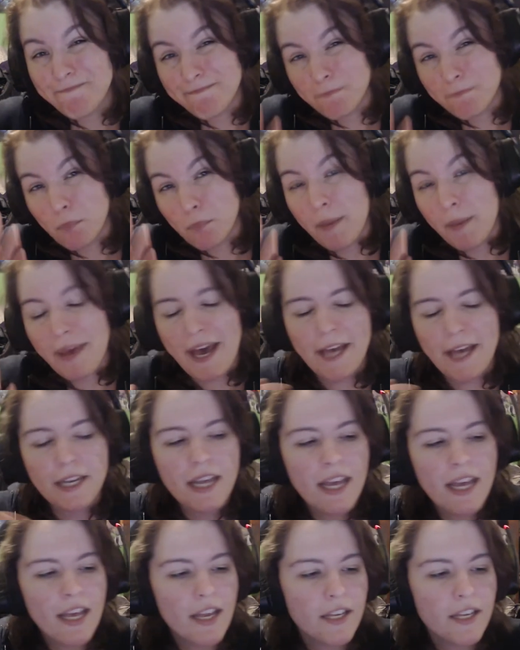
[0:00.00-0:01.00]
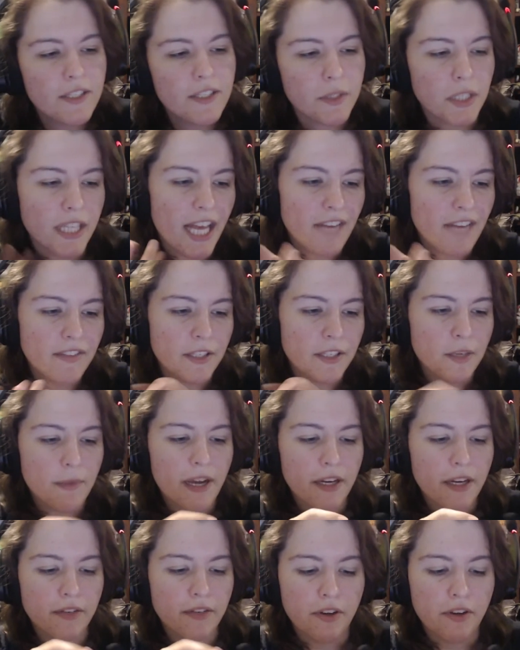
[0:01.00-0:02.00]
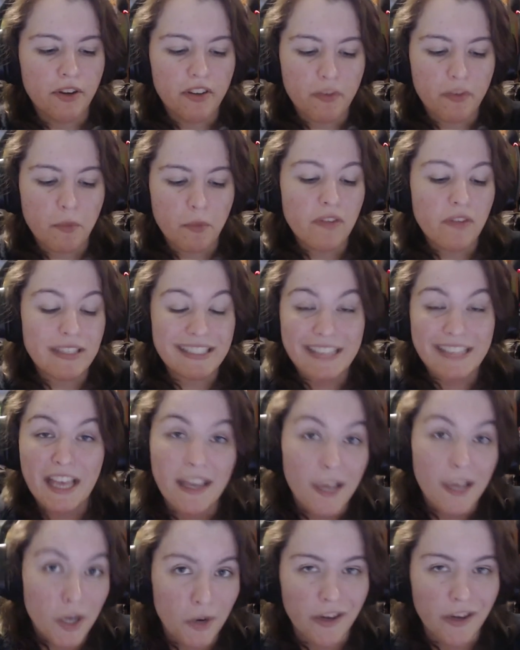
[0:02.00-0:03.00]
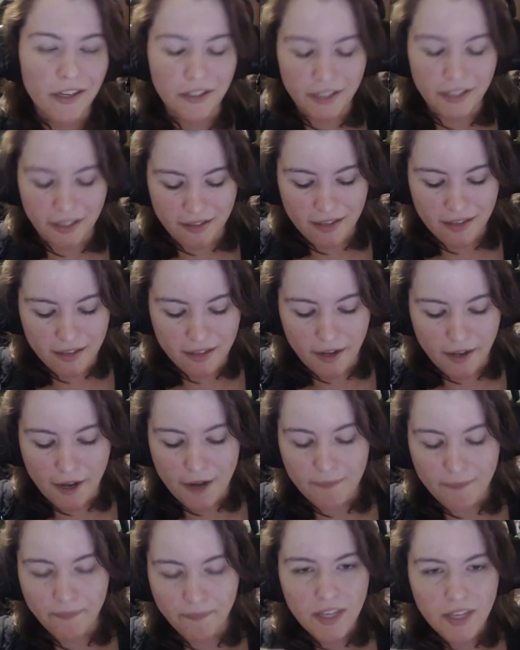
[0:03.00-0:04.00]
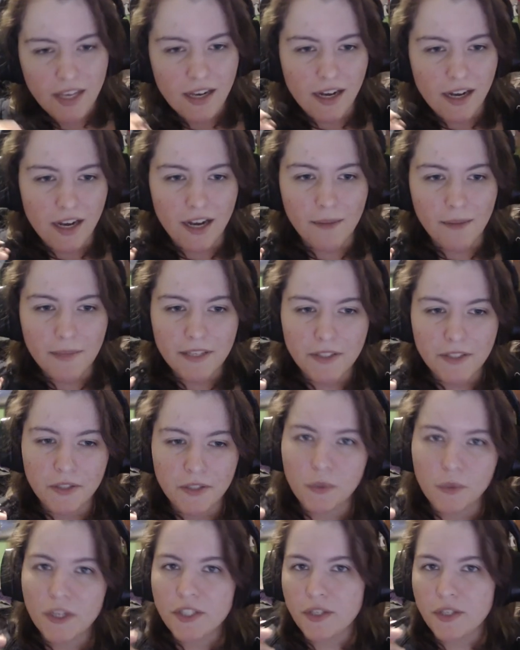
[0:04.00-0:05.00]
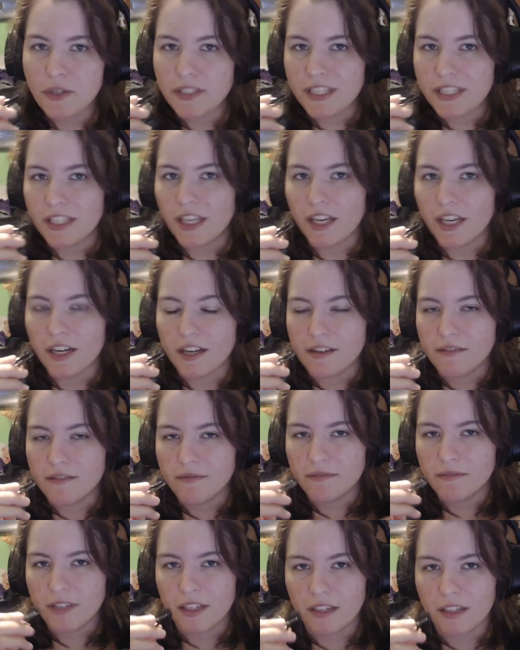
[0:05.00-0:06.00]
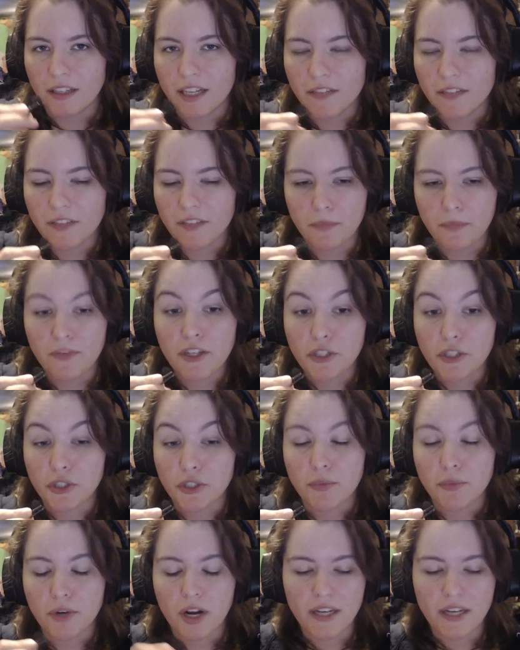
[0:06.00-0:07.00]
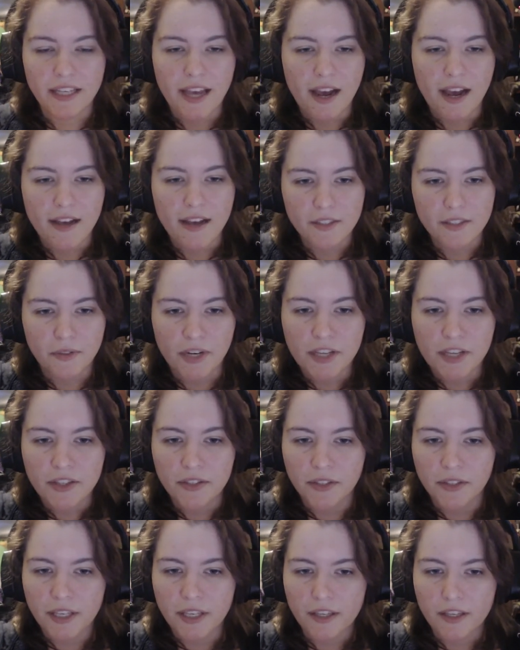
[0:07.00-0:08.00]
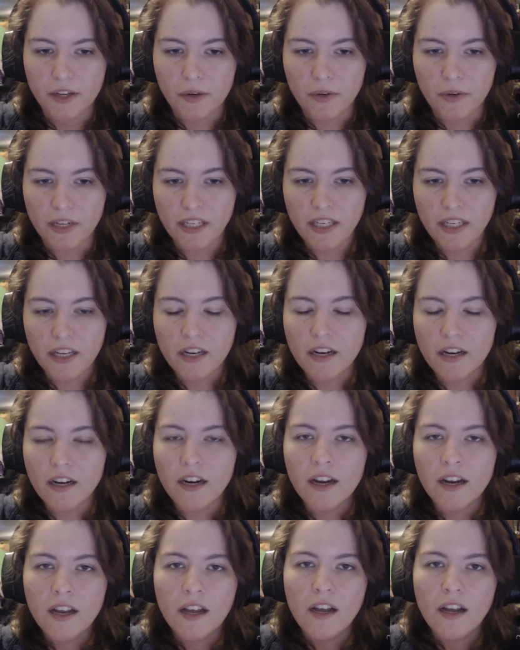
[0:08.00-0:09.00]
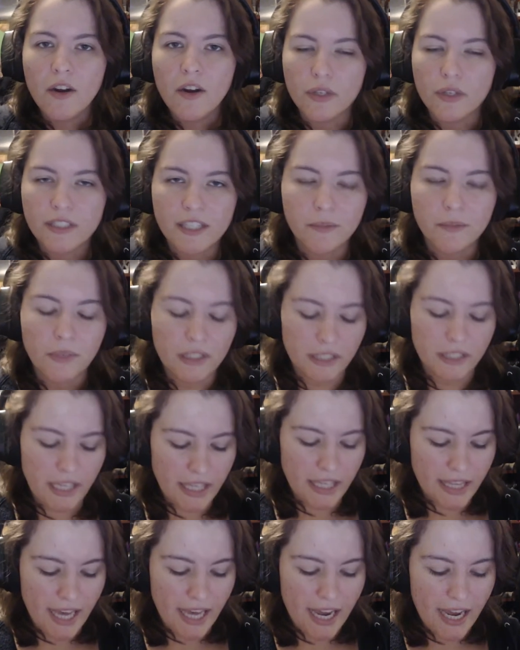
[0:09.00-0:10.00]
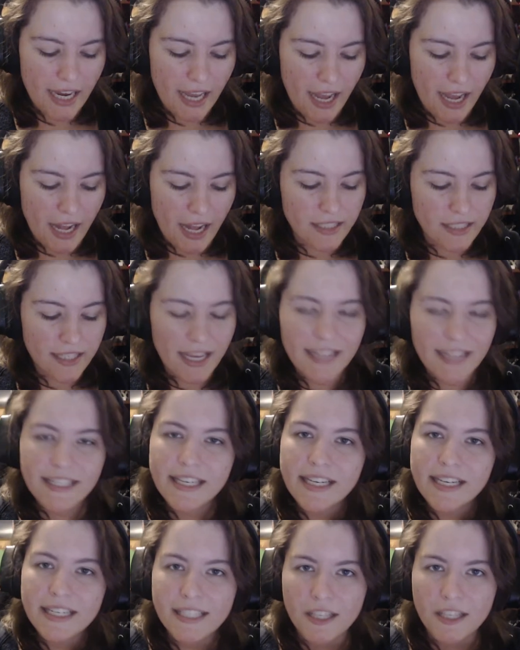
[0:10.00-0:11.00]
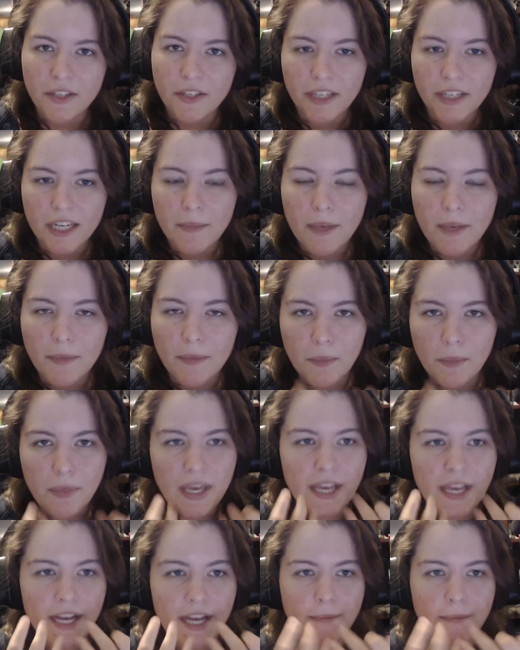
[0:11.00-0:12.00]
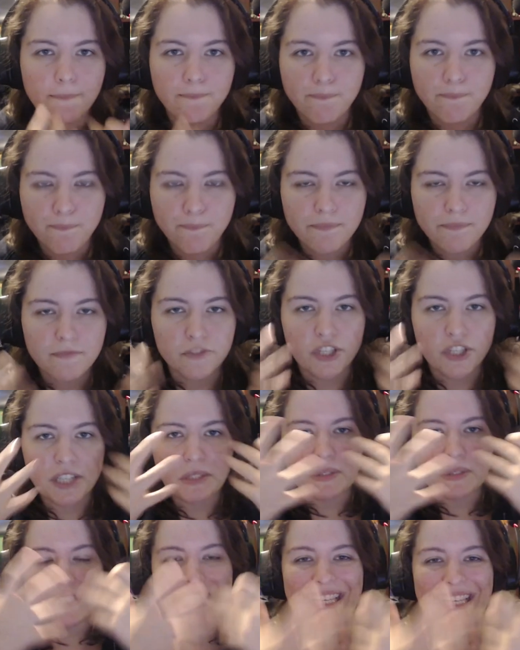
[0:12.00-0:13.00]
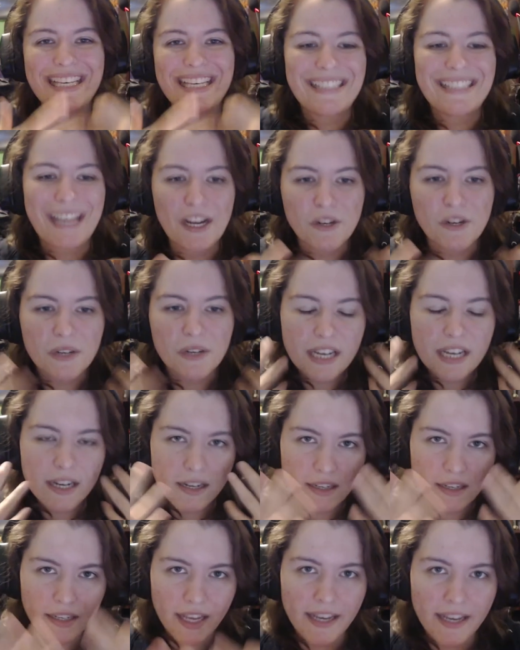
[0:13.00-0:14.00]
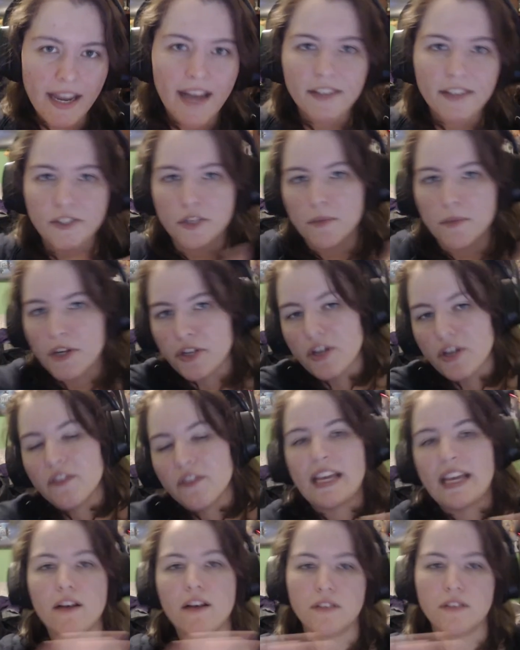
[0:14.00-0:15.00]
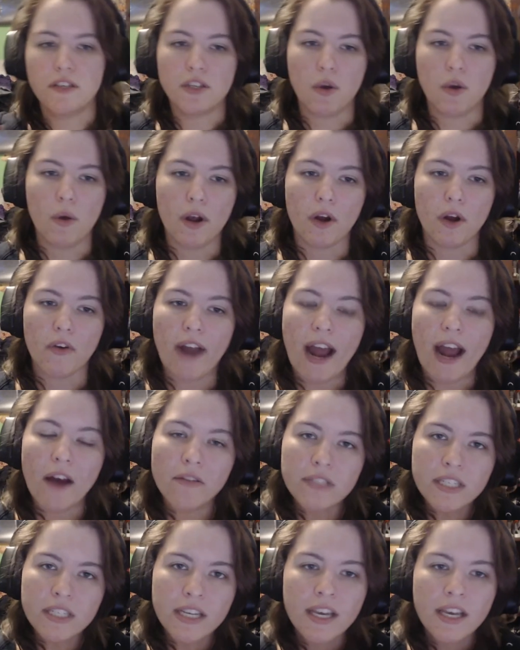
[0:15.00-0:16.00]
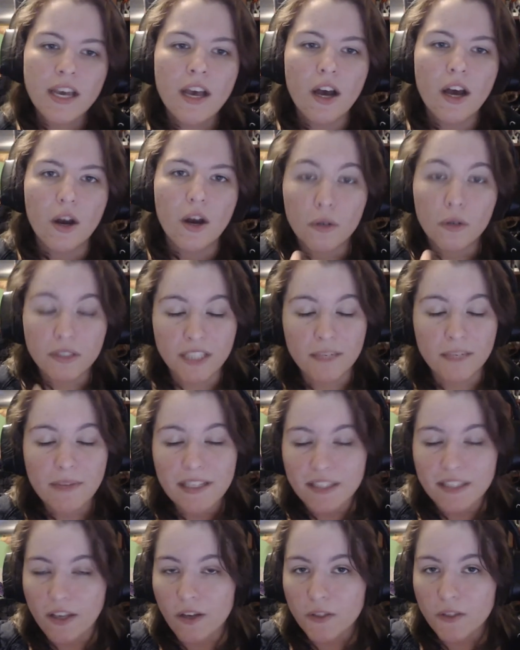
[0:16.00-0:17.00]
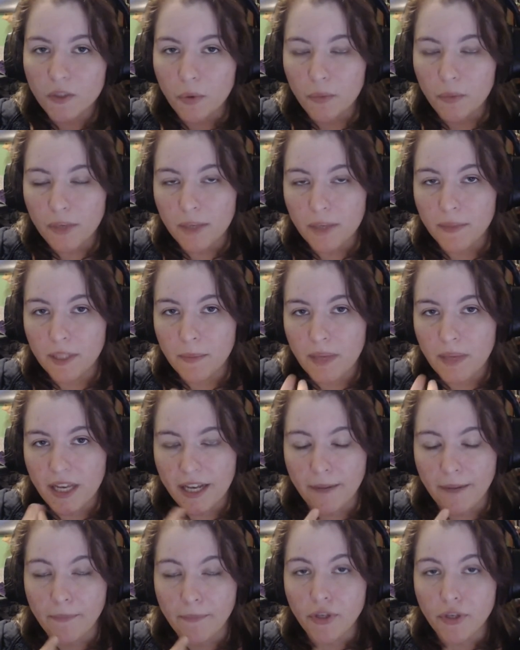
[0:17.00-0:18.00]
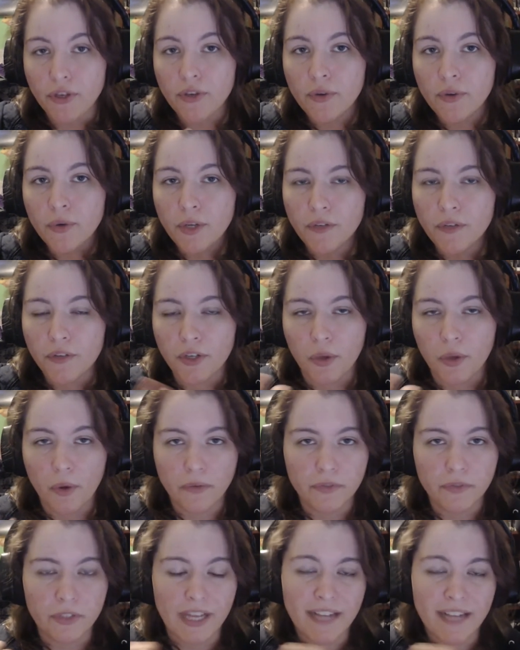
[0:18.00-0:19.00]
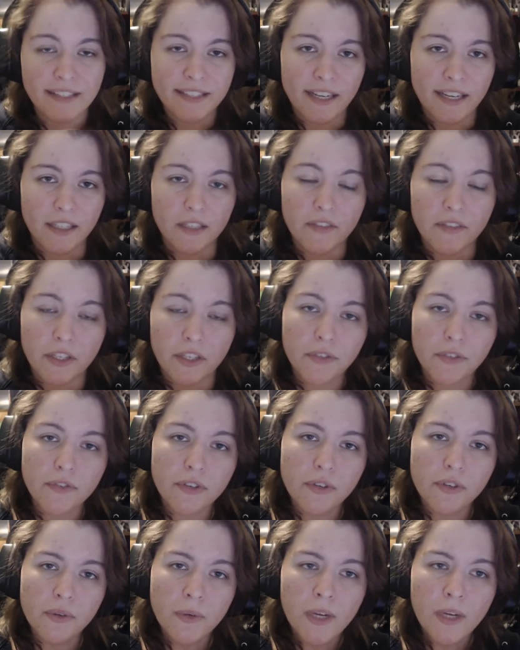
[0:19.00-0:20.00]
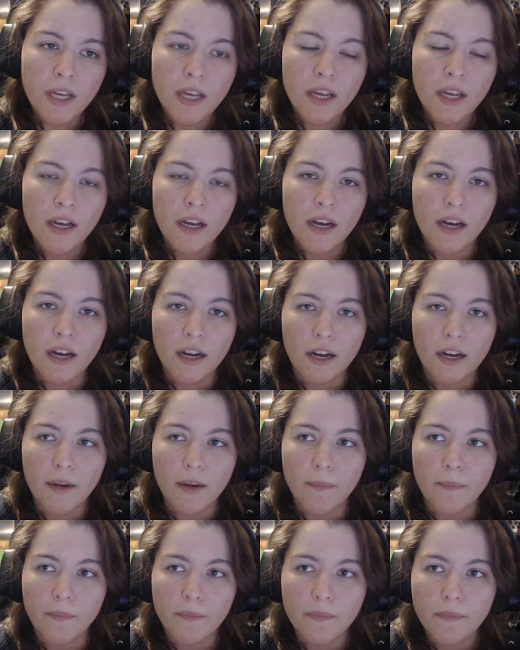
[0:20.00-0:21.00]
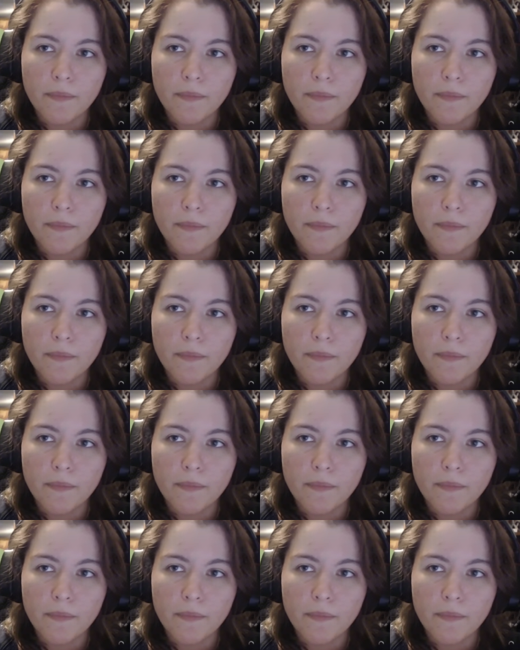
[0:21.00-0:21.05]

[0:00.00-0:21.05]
my bad. So a lavalier microphone, if I'm even saying it correctly, I think I am, um, is those ones that you see like on on a lot of like professional broadcasts, right? They're like they go right here or somewhere like that, and the idea is that they're going to be able to pick up generally this area and not so much everything else that's going around. Of course, that means they also won't be able to pick up you if you're going for that style of interview. Um,